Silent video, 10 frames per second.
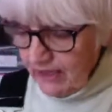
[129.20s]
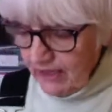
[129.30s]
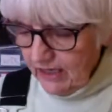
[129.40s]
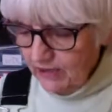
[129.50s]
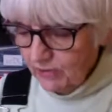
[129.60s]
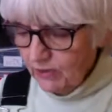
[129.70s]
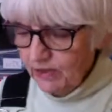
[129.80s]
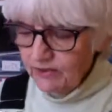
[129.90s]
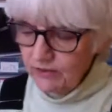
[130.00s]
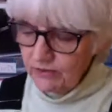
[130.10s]
Either one
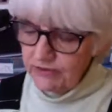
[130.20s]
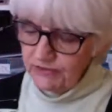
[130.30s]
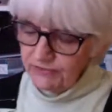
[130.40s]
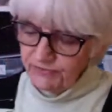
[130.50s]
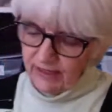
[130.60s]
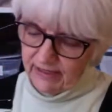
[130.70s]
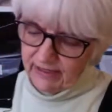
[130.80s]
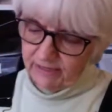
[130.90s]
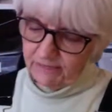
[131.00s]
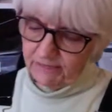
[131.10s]
of those is
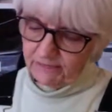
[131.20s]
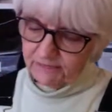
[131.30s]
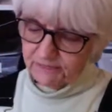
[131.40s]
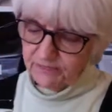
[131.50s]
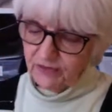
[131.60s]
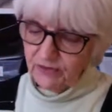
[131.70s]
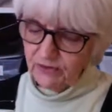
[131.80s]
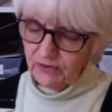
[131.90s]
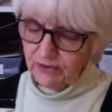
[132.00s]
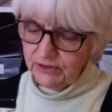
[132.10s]
fine.
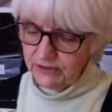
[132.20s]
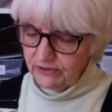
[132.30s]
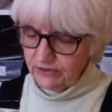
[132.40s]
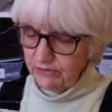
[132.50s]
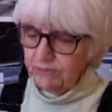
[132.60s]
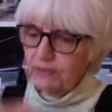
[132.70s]
Oh, here's a good